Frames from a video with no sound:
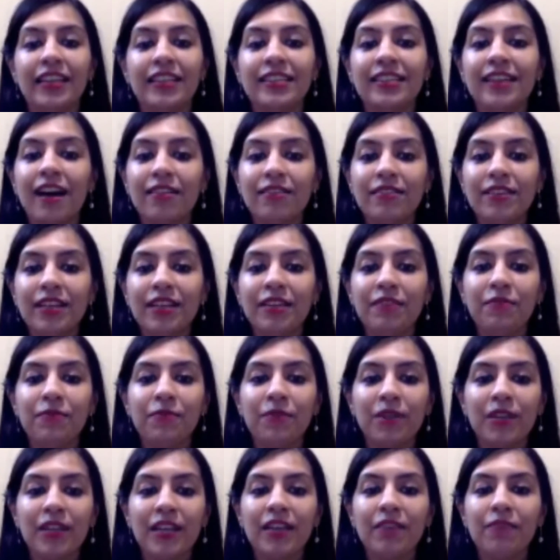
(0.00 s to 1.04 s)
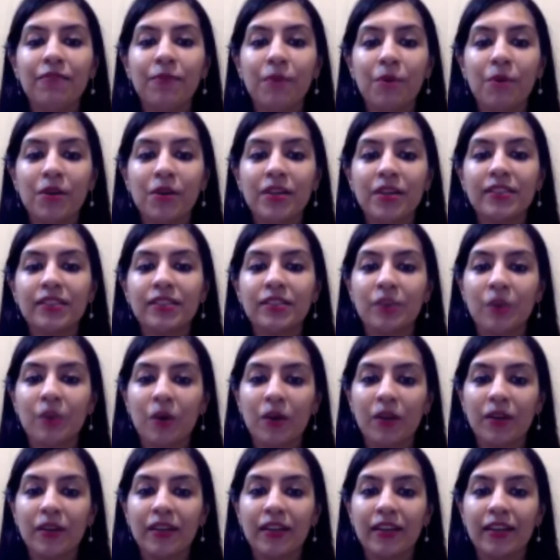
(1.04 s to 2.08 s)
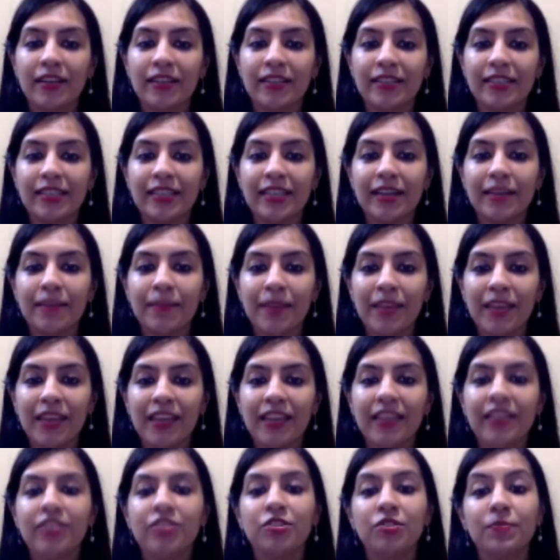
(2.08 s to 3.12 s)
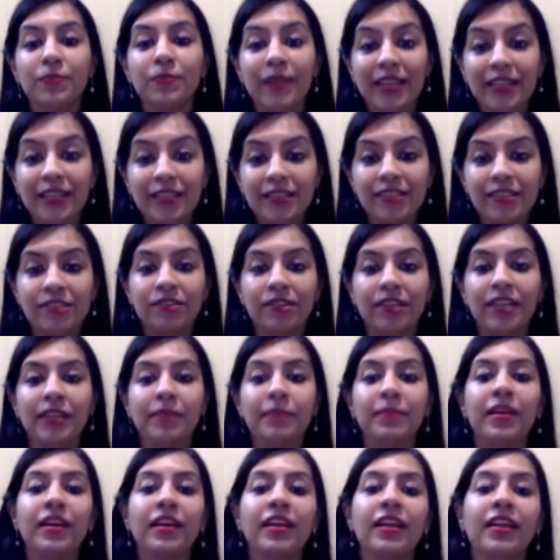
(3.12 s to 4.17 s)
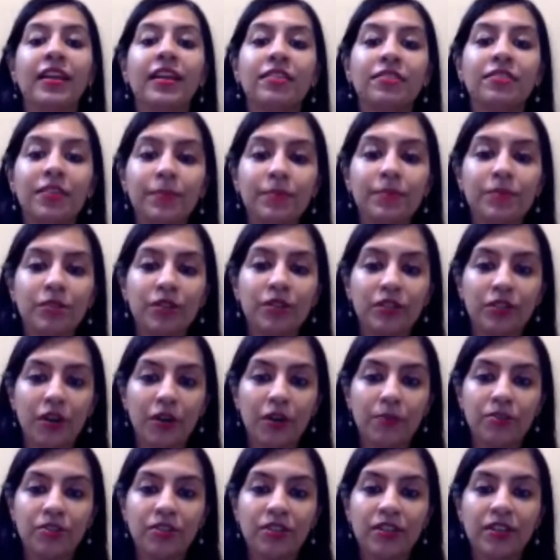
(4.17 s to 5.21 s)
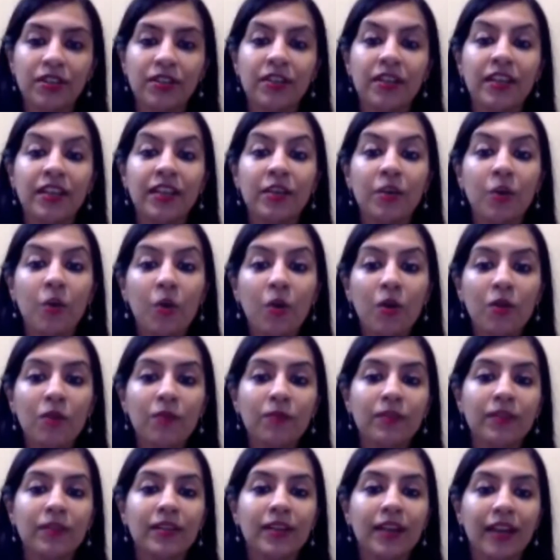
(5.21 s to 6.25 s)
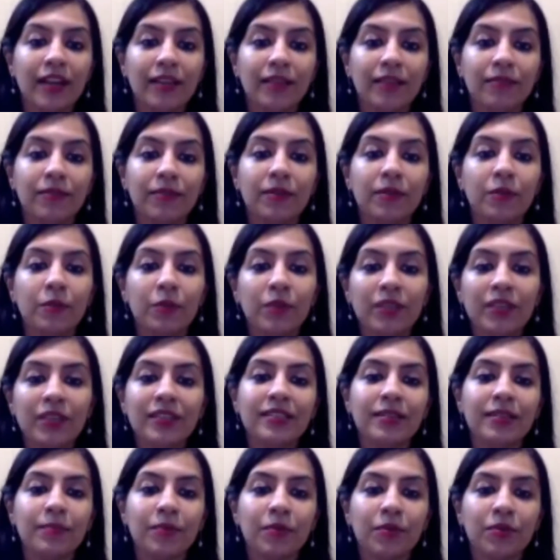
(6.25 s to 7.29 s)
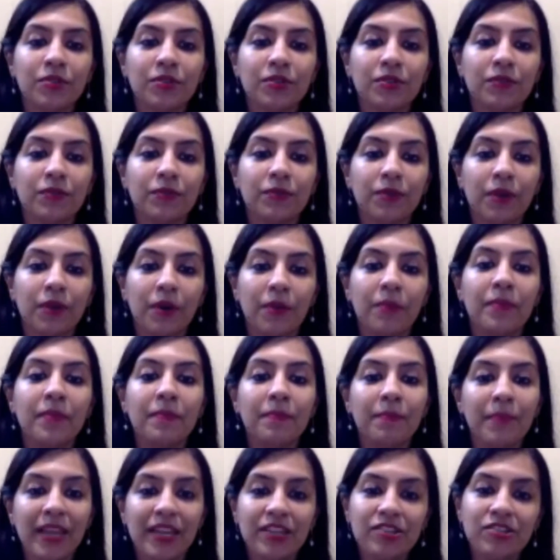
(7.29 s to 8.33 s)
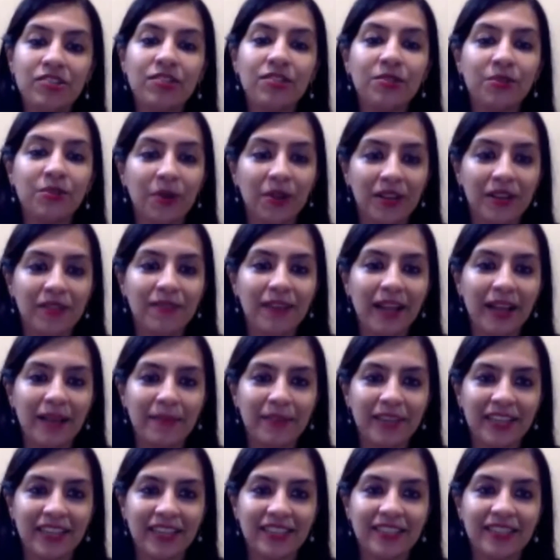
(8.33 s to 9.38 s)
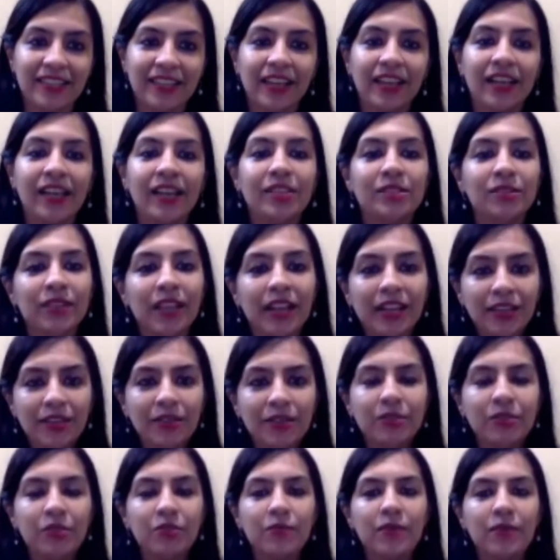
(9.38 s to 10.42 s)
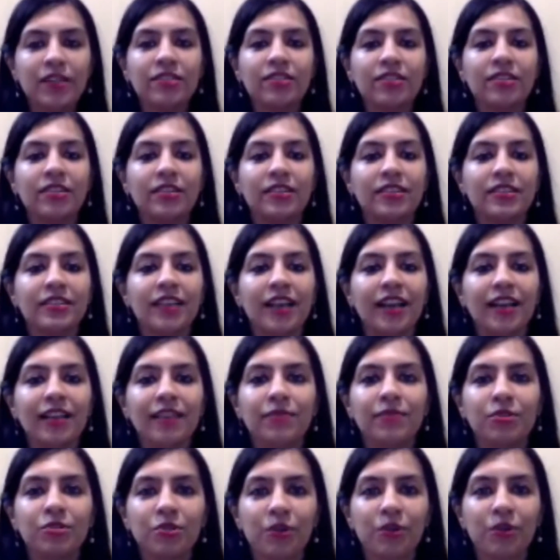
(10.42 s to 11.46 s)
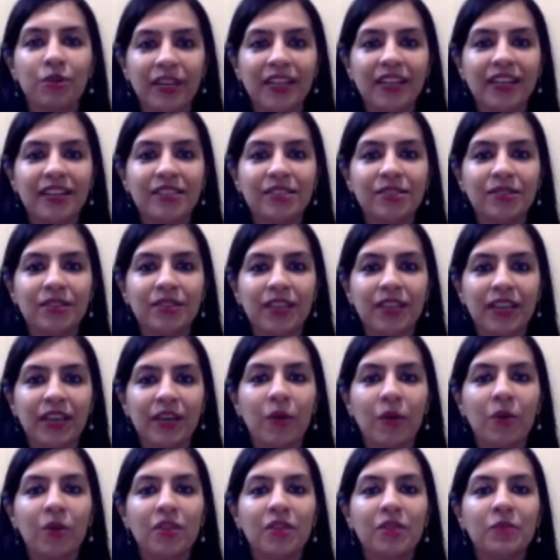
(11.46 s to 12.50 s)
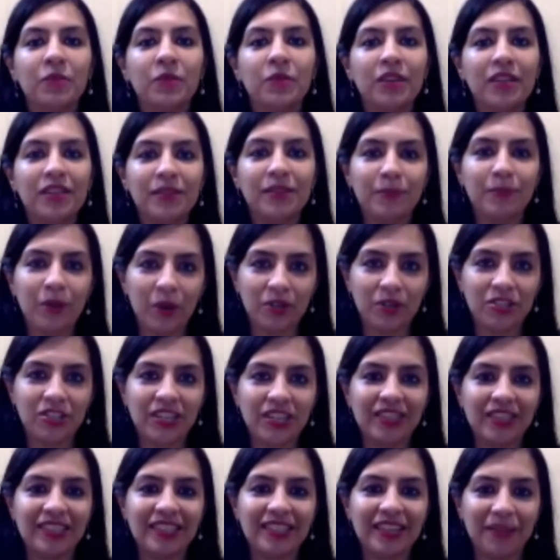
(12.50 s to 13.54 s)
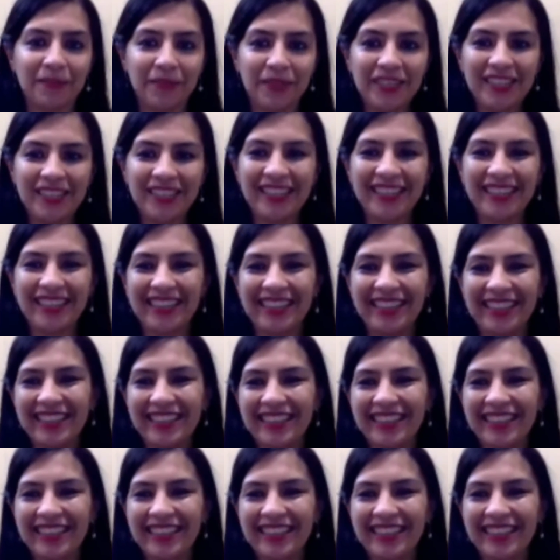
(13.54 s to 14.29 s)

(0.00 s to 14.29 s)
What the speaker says: He's currently fully focused on Zila Pay to mainstream crypto adoption in all of the Gulf with the support from major royal families. So thank you so much, Sahil, for joining us today on the World Blockchain Summit.